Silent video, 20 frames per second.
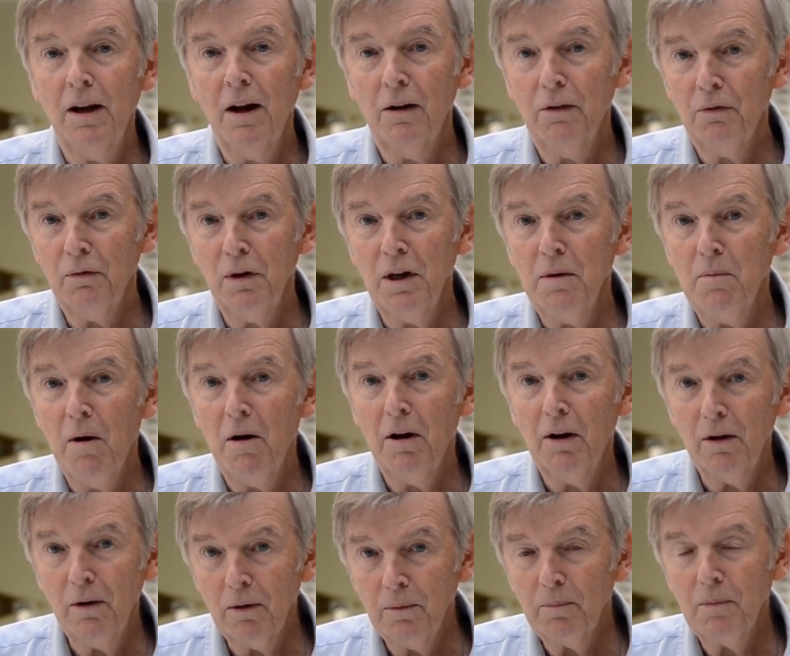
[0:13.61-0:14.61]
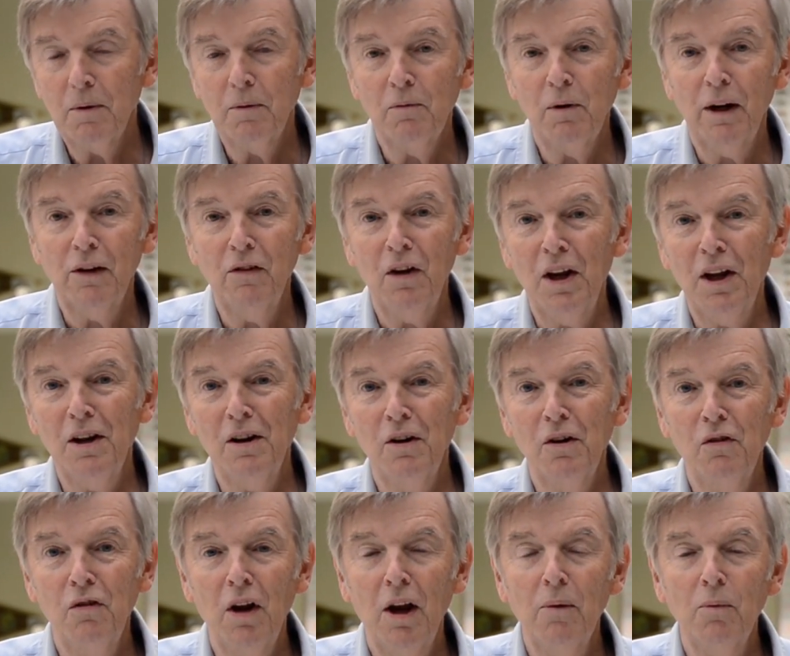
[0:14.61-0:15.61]
a 3-mile
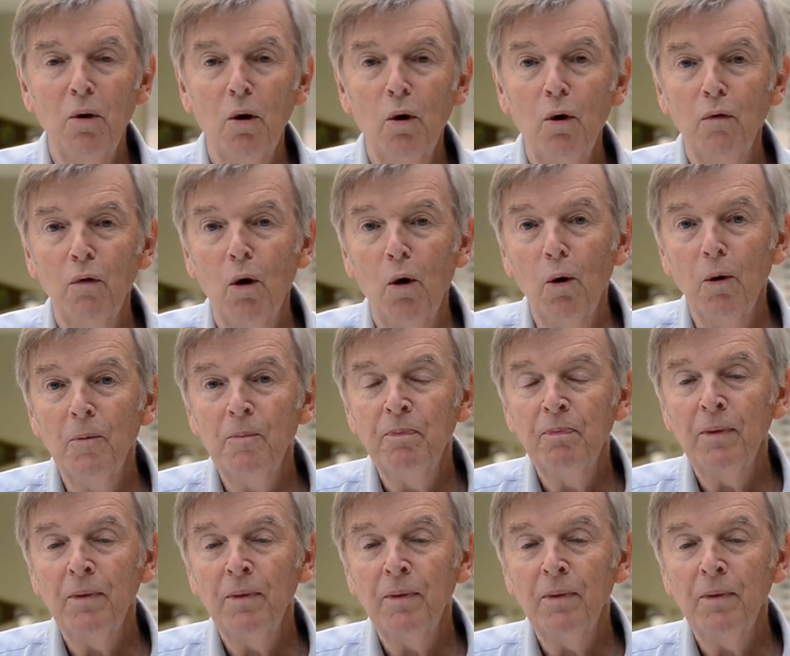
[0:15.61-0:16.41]
rectangular-shaped oval,